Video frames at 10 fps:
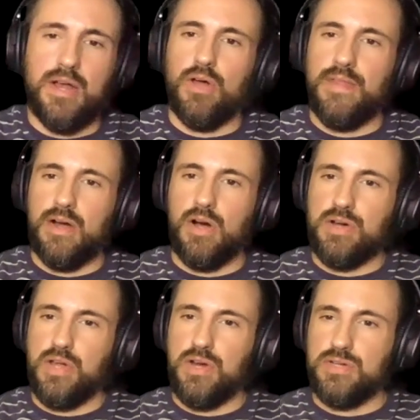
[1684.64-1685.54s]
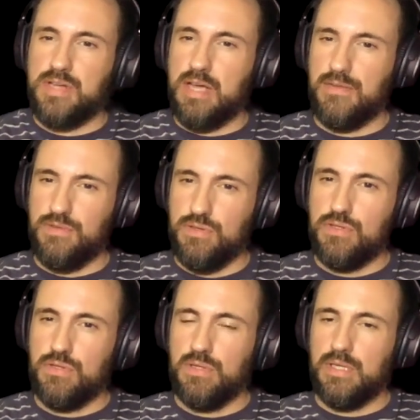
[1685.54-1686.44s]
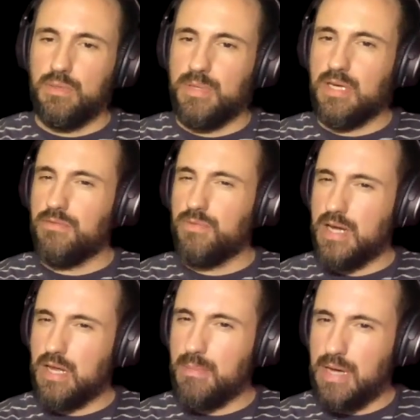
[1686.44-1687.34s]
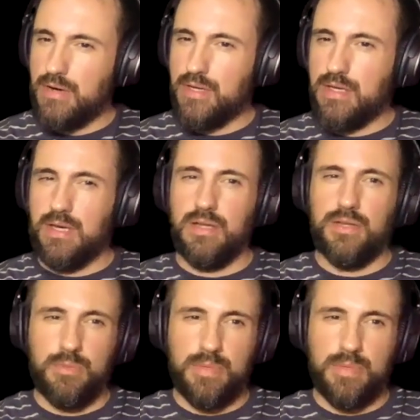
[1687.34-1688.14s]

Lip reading: all that hard to understand if you do a little bit of reading about it and a little bit